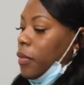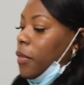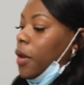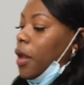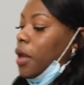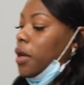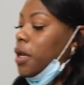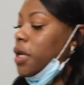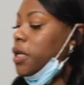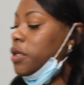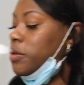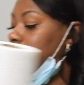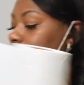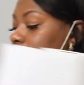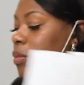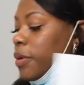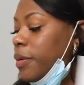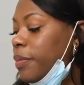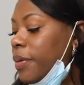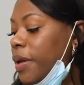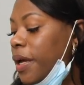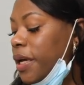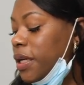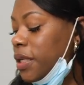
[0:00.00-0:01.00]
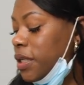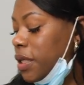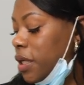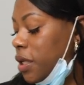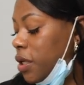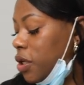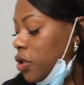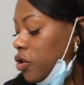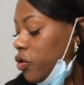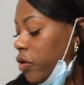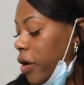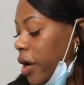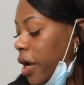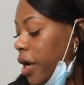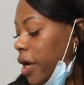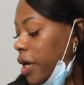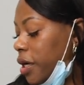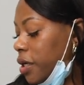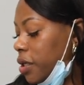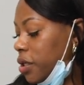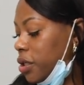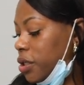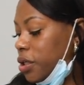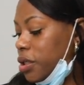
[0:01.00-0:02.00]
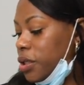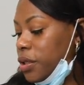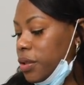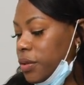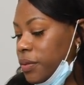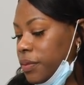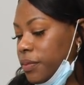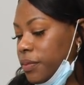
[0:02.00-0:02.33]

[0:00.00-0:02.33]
And this will be placed in the trash.